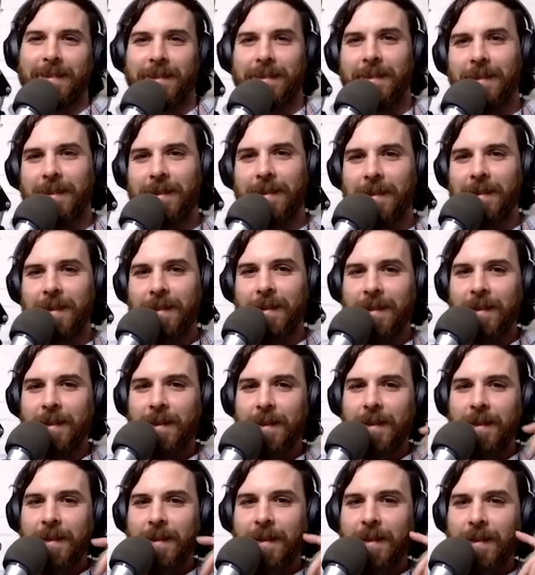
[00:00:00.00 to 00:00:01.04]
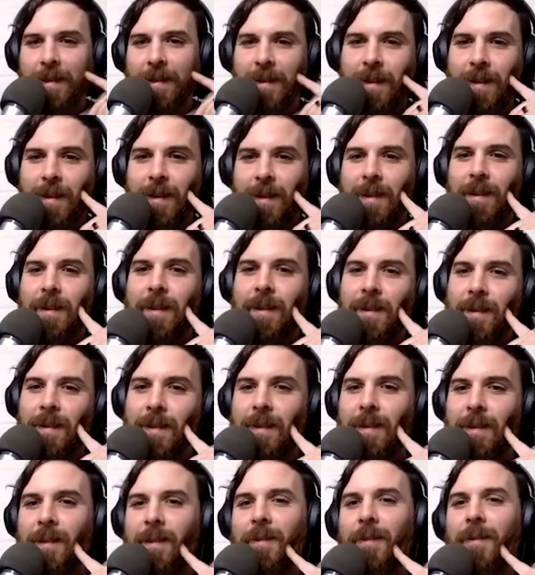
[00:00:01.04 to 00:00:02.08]

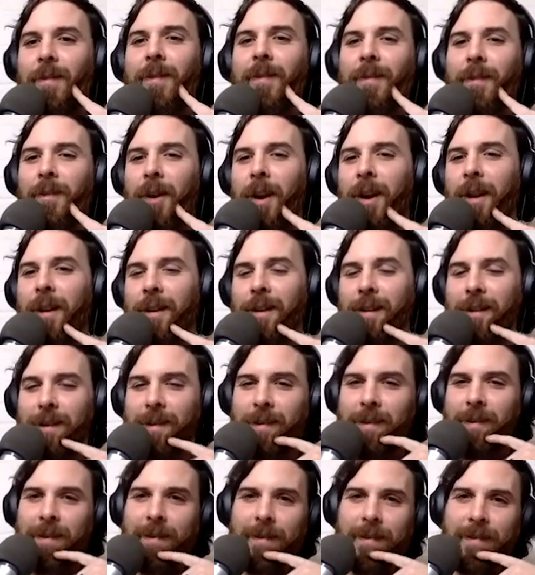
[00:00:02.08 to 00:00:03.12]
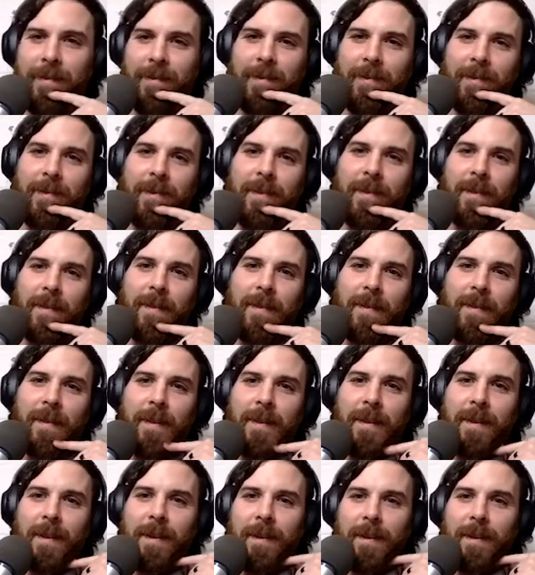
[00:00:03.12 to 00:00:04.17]
No words are spoken by the person on screen.